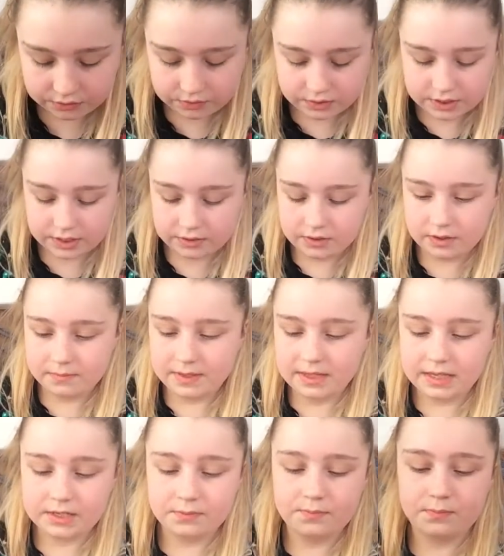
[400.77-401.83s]
also got me
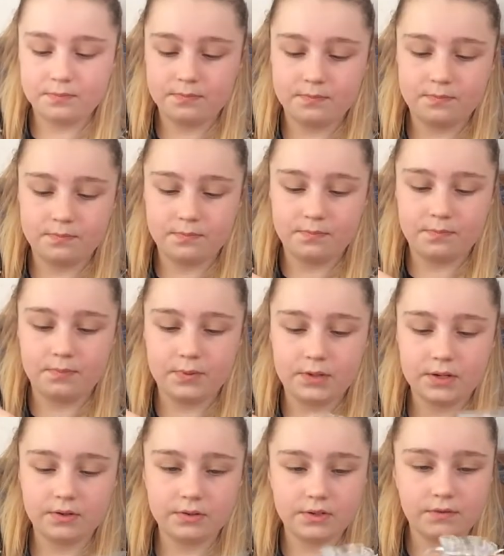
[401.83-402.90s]
this
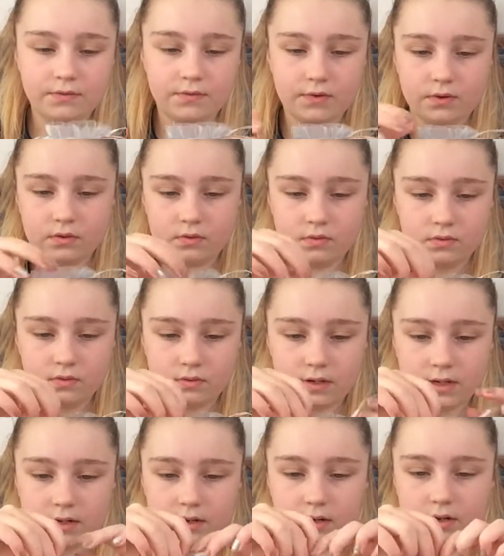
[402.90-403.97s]
beautiful,
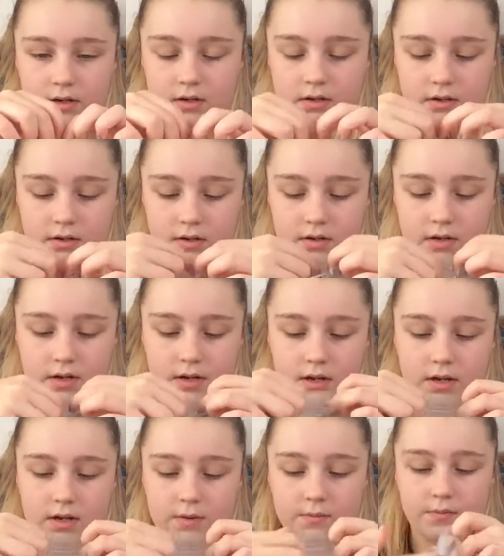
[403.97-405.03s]
hang on,
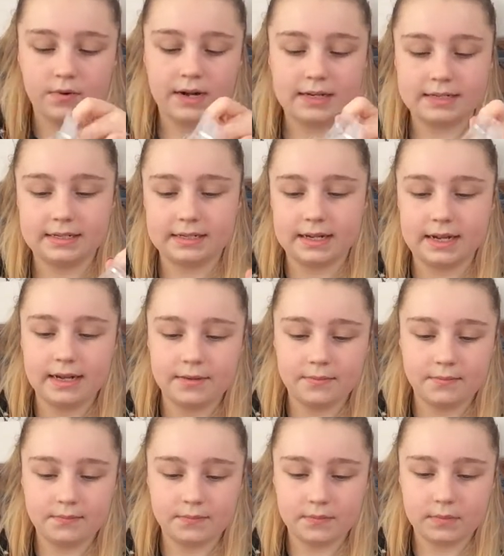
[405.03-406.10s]
bracelet
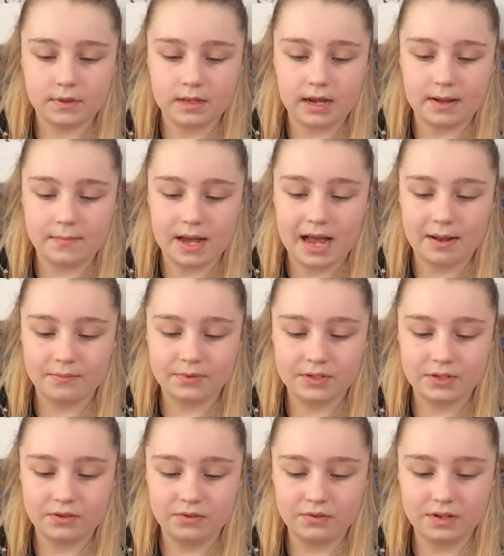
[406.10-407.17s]
that I
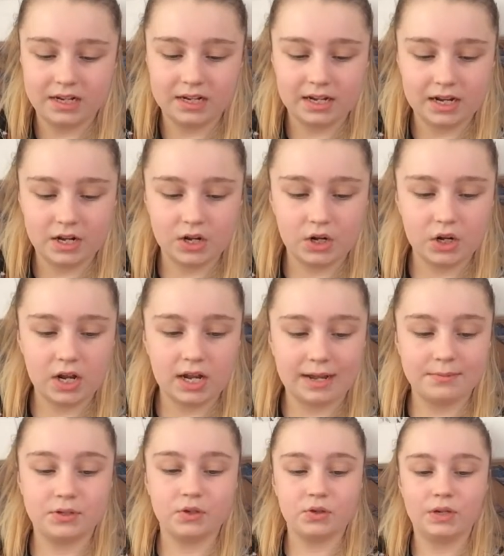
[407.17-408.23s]
absolutely
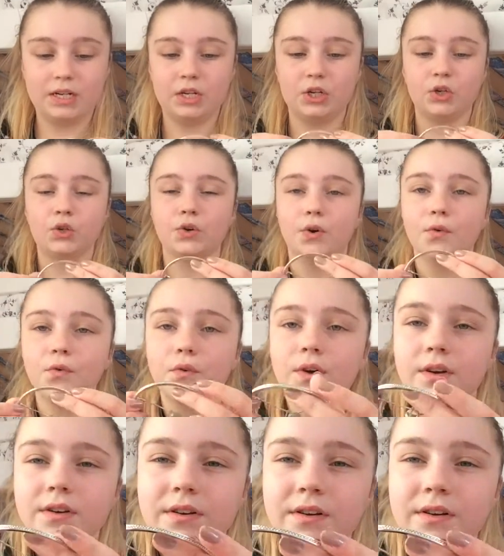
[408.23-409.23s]
love.